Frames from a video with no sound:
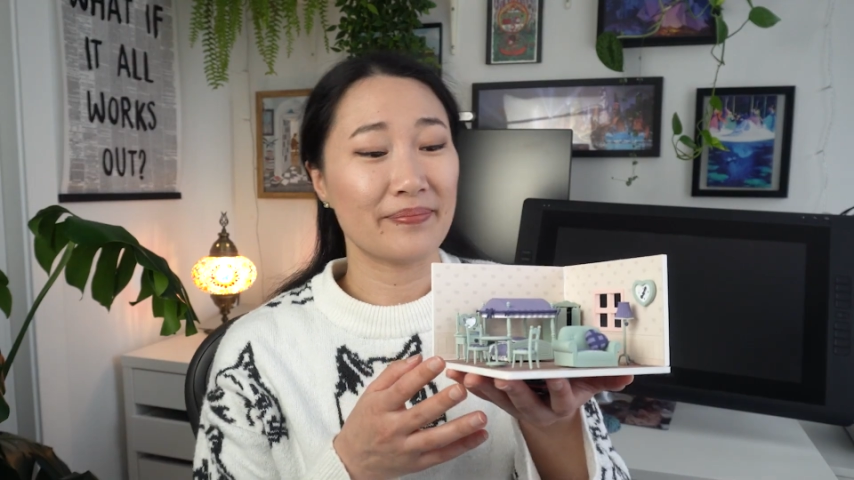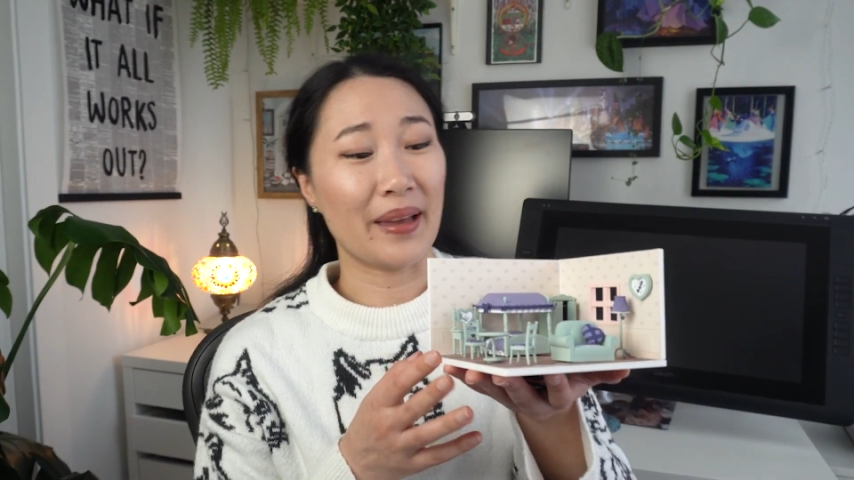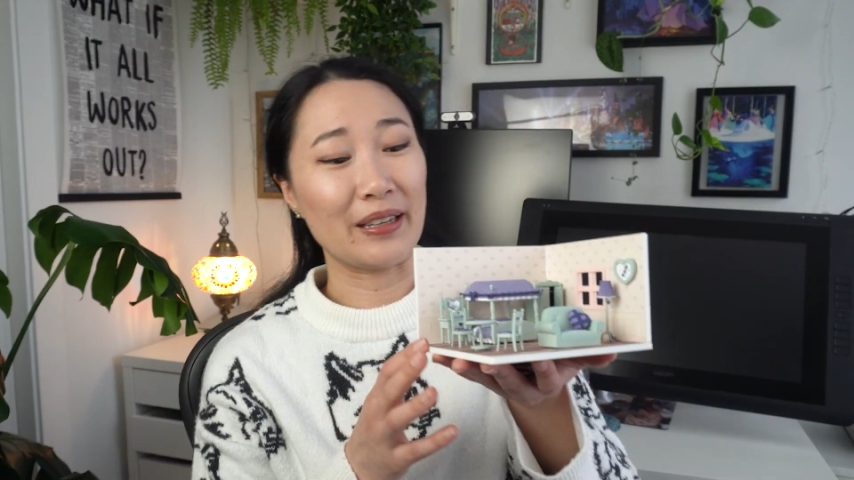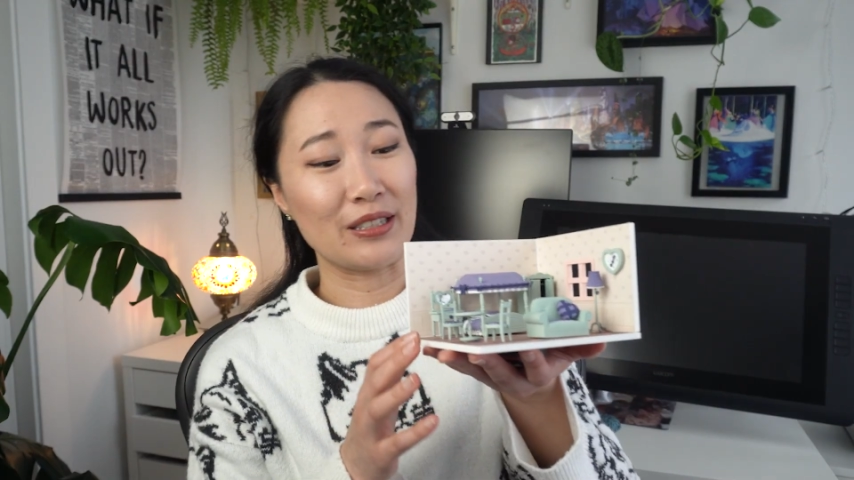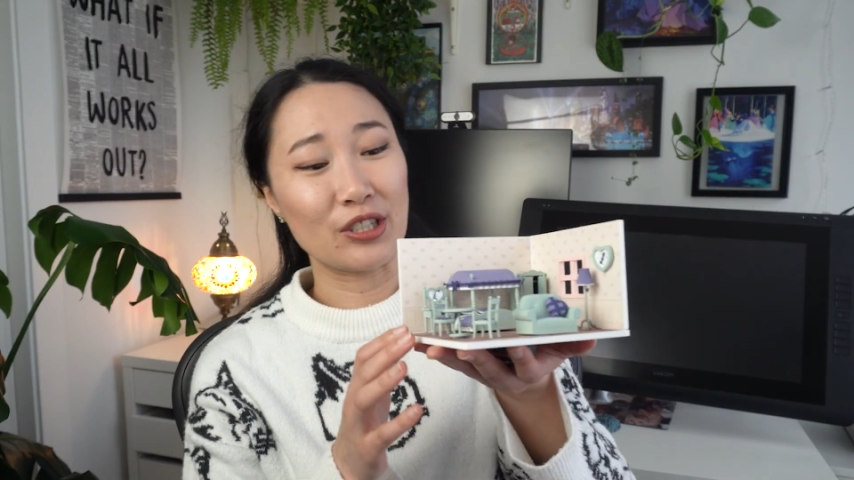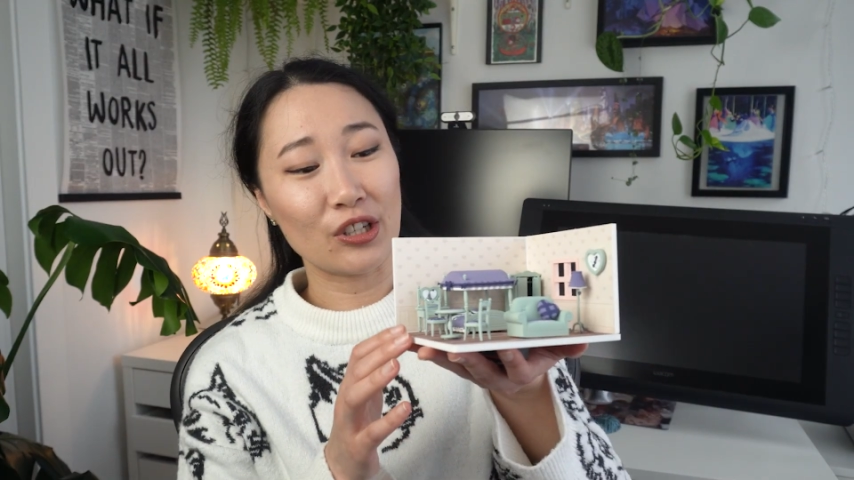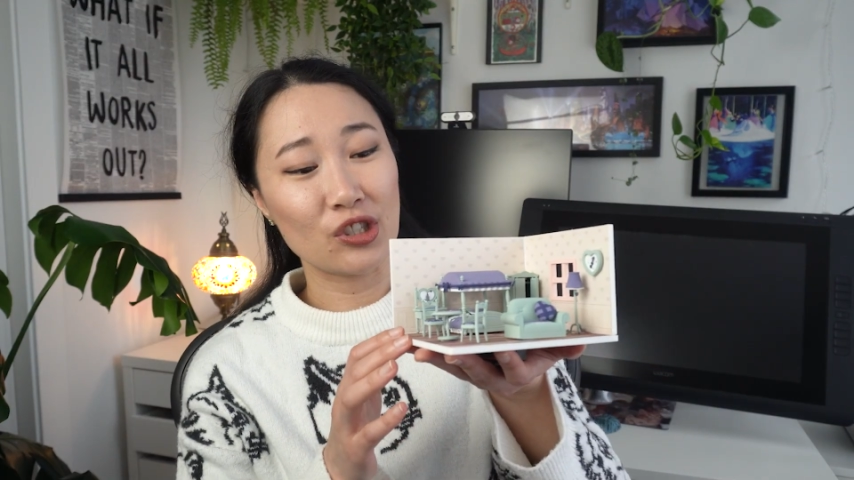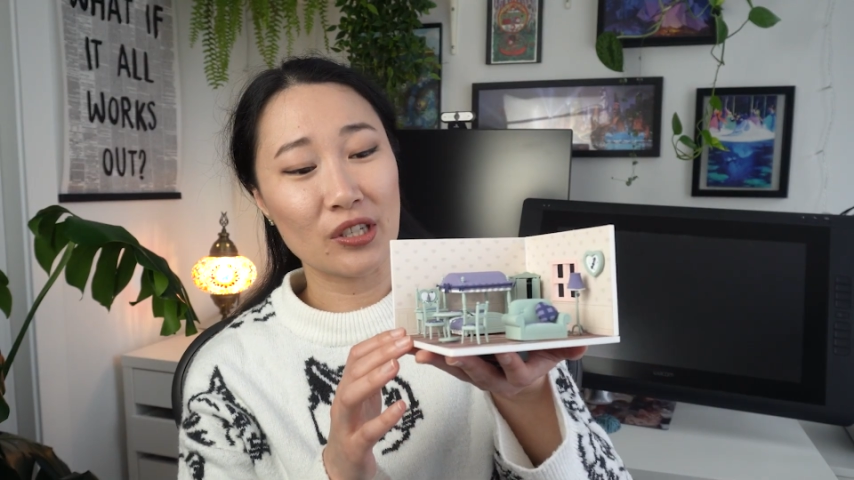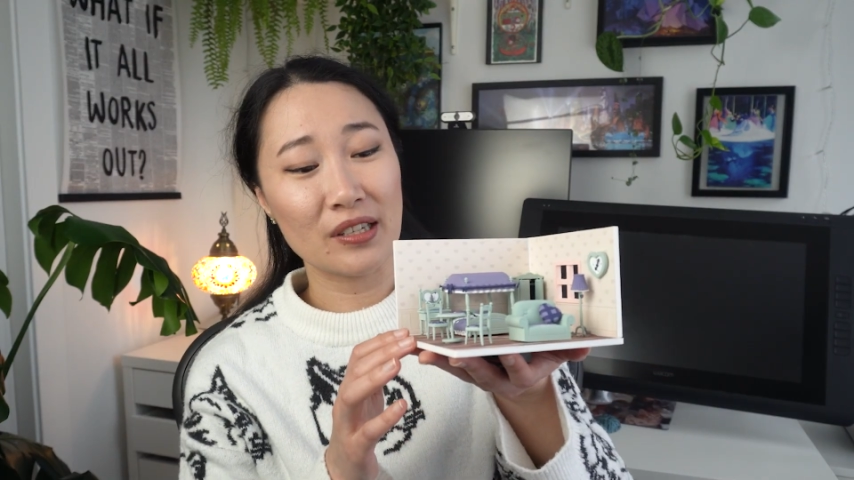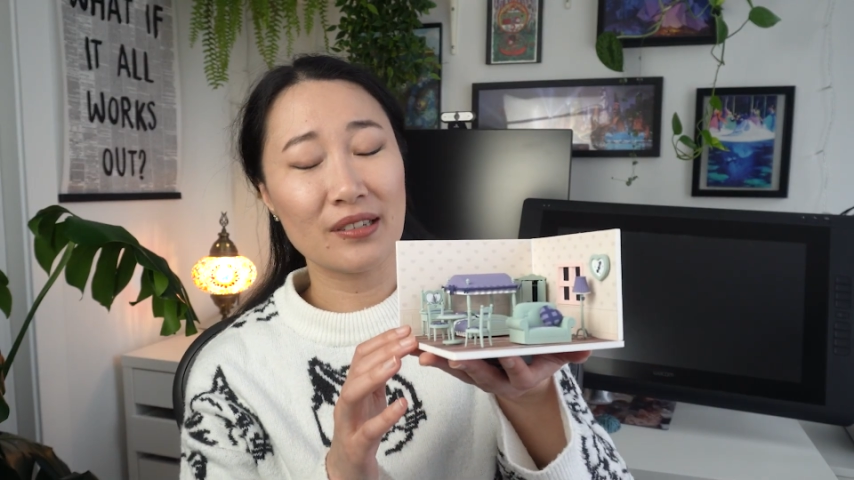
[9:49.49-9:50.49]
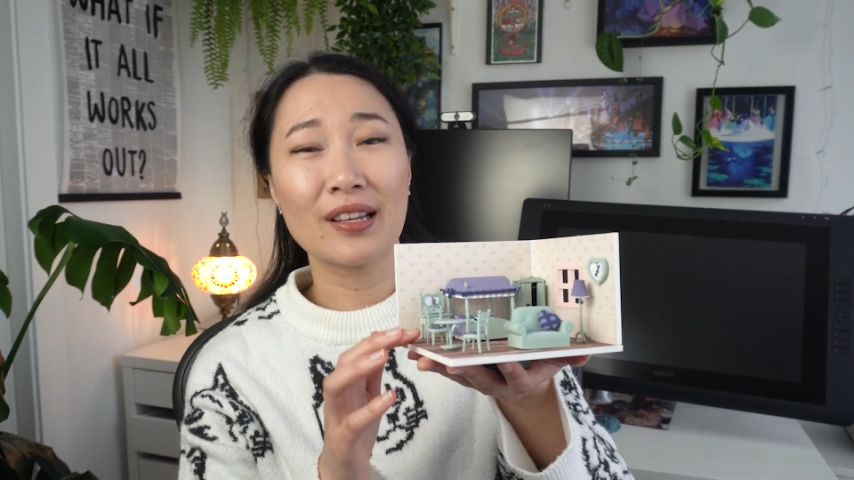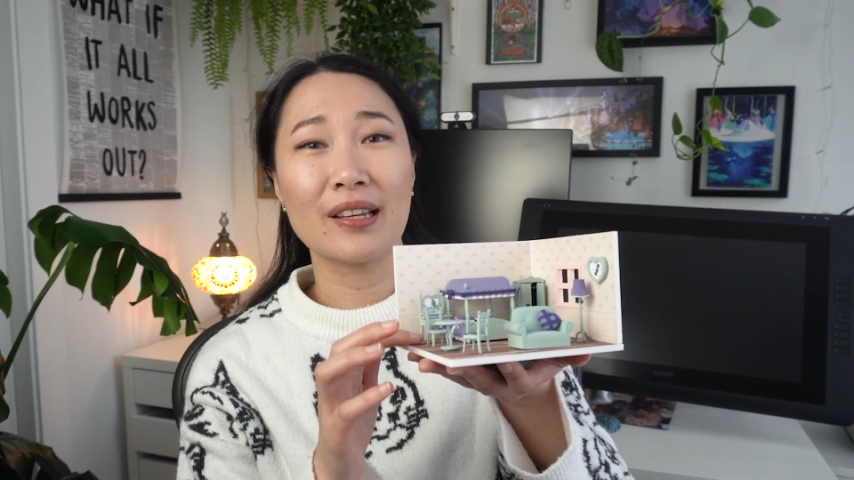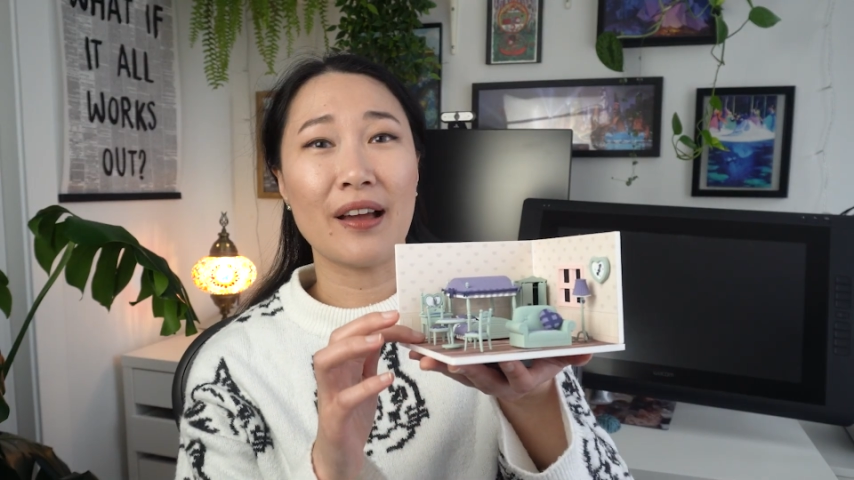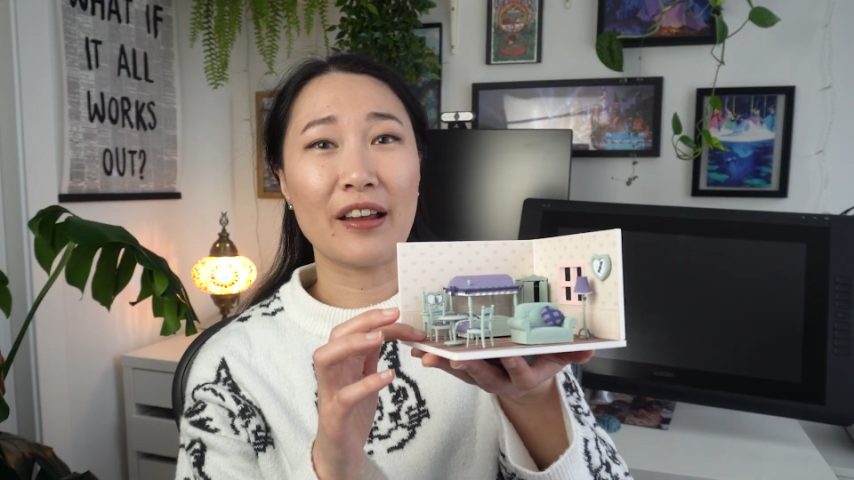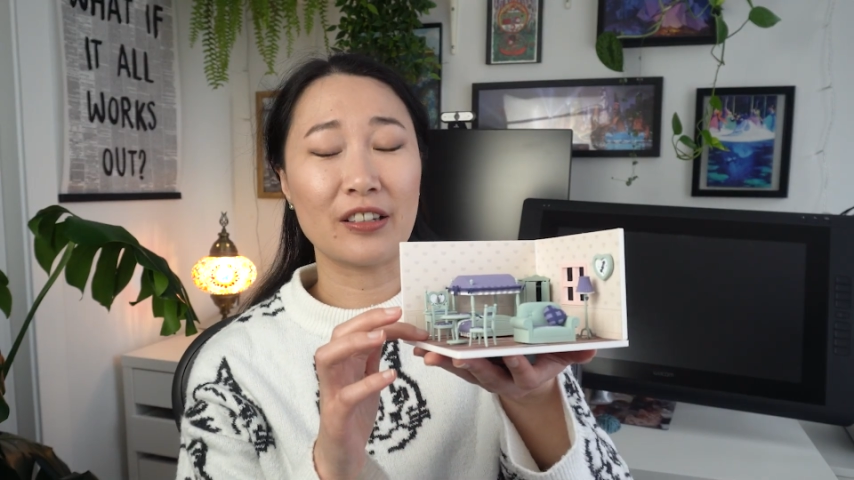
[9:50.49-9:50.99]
I can touch it, I